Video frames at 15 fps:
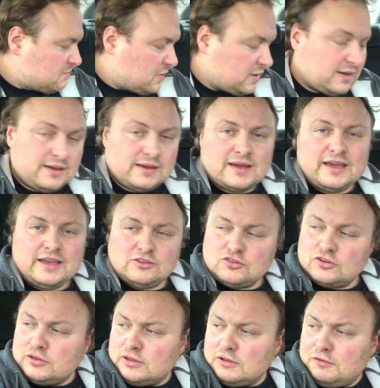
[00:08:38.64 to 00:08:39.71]
But I
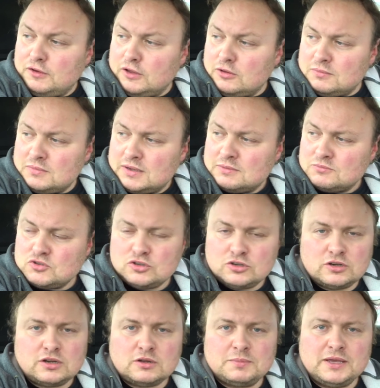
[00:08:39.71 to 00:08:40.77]
enjoyed the film. I'm
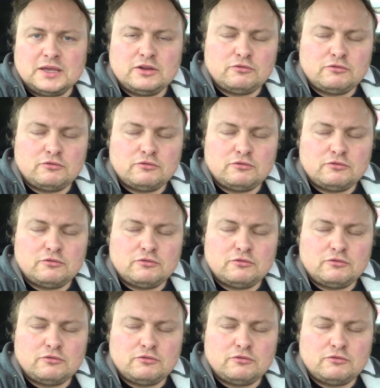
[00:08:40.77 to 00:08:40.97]
sure I'll be